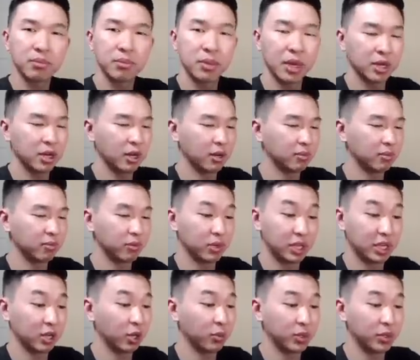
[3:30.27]
I don't know. We
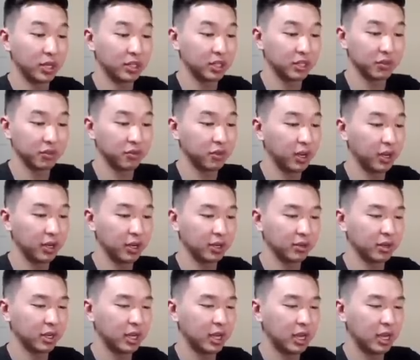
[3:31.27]
kind of opened it just for fun,
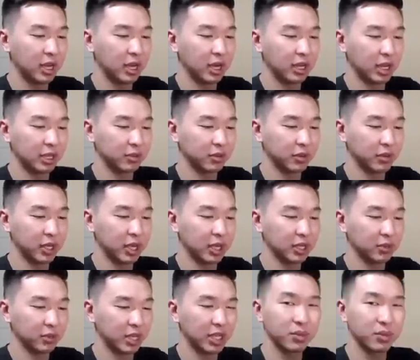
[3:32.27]
and that's what we got.
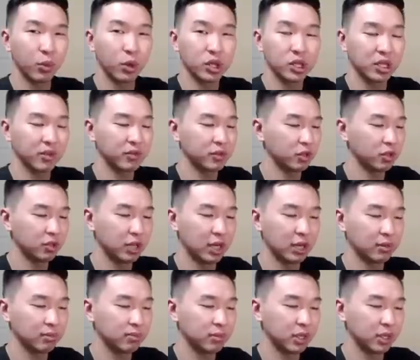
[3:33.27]
So we got some more stuff too
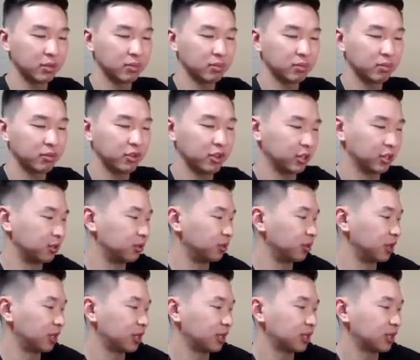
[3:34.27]
that didn't feel like
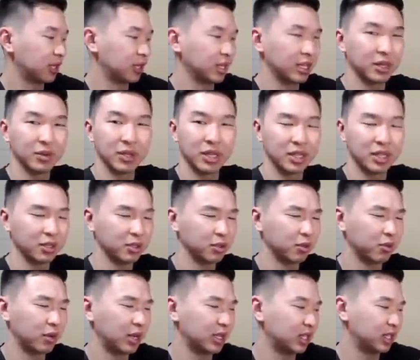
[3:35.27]
including. I didn't think of anything too
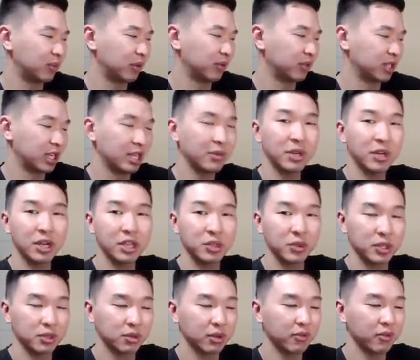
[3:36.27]
crazy, but if there's anyone else we
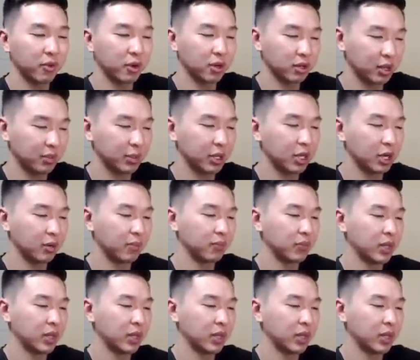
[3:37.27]
should look for, let me know.